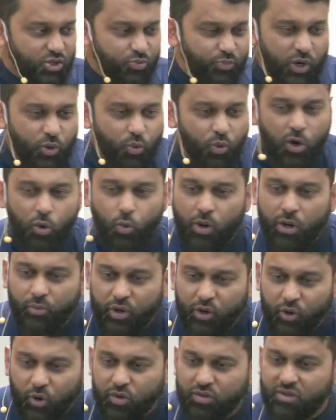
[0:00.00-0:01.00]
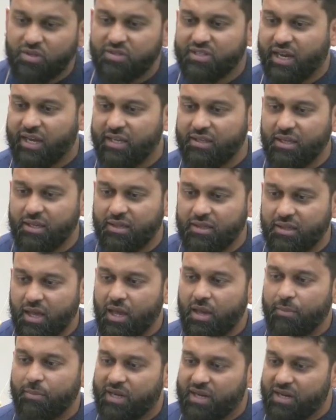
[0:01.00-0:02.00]
as we were when we heard this hadith,
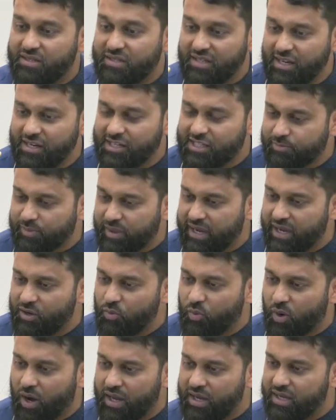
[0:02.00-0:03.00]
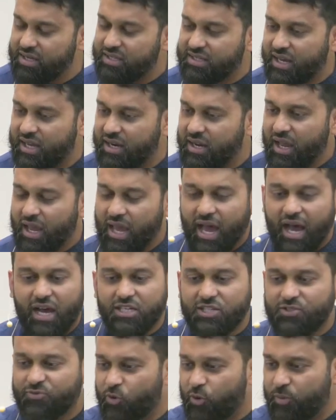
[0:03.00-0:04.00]
because he explained why. He said,
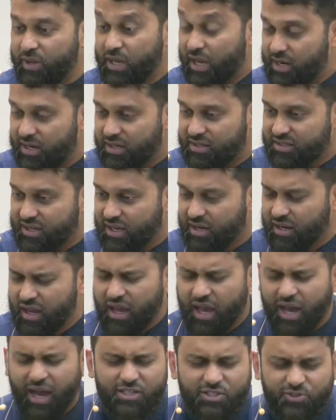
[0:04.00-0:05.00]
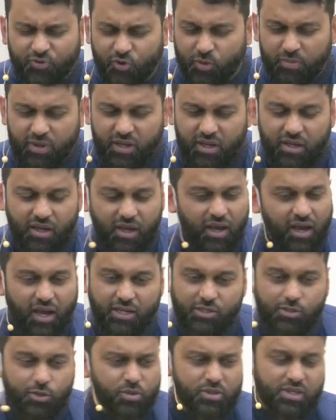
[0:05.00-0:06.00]
as for me, Anas said, as for me,
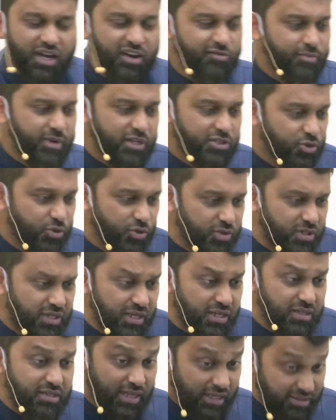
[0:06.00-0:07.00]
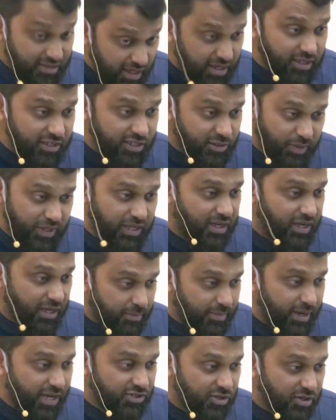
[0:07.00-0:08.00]
I don't have much good deeds. That's Anas
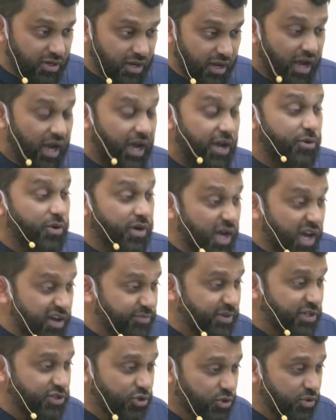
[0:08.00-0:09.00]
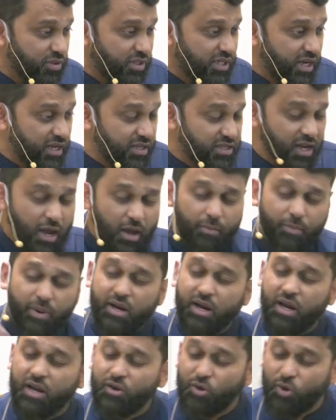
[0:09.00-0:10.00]
speaking, imagine. I don't have much good deeds,
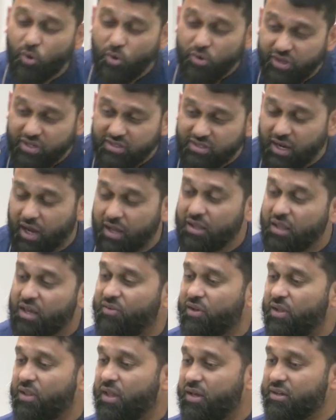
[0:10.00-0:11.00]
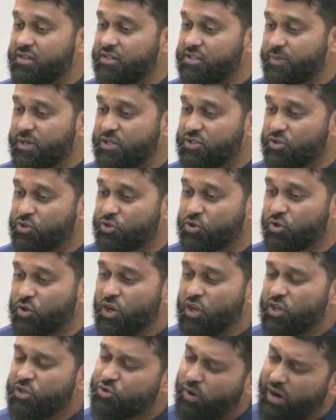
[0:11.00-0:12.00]
but I know that I love Allah and His
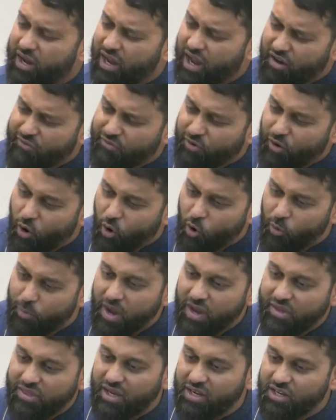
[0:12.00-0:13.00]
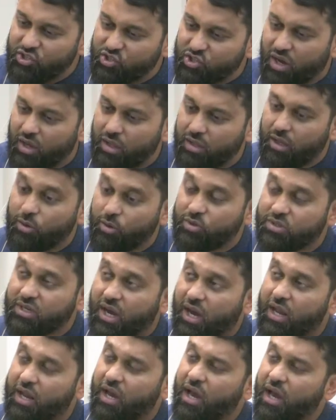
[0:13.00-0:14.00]
Messenger. So I have hope that inshaAllah
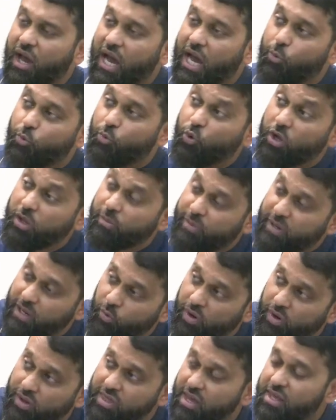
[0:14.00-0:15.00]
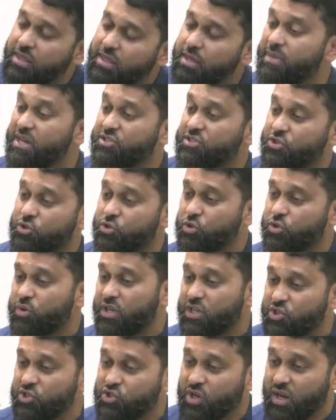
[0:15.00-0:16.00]
ta'ala, I will be with the Messenger
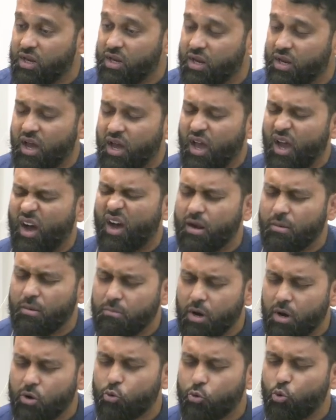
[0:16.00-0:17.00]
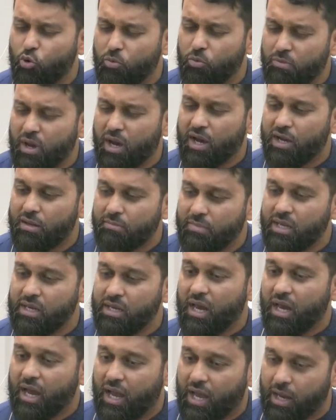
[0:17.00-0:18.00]
in Jannah. Al-mar'u ma'a
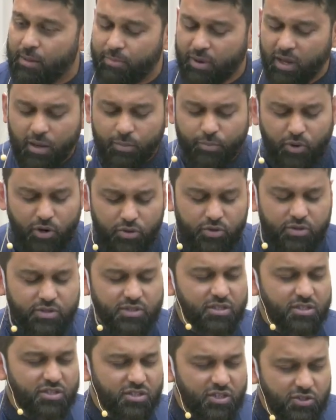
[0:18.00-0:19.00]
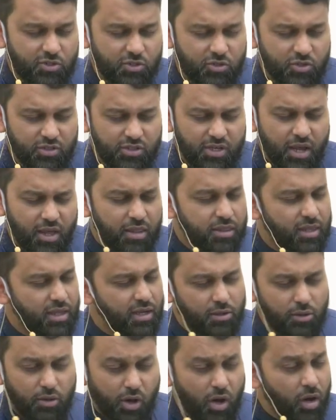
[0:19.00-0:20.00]
man ahab. Brothers and sisters,
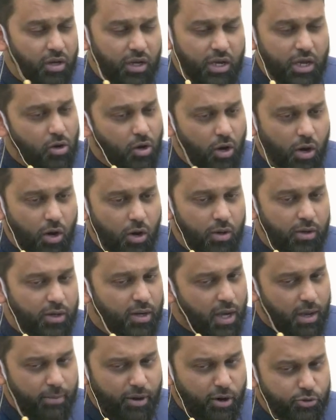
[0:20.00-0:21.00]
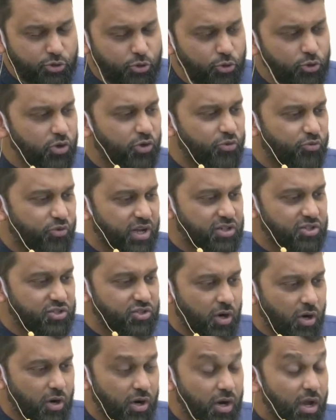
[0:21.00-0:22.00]
think long and hard about who your
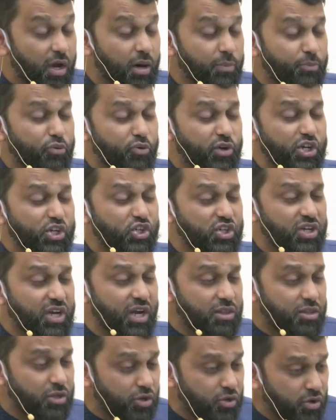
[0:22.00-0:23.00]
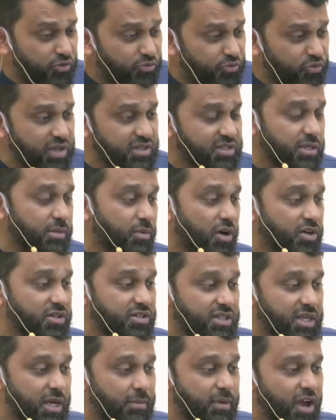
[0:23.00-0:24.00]
friends are. Appreciate the good friends
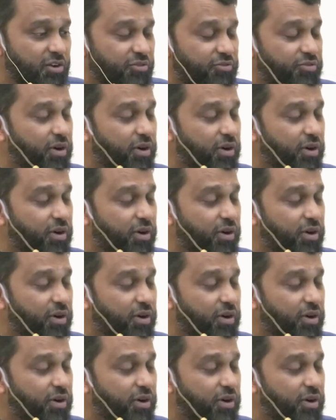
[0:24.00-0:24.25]
amongst them.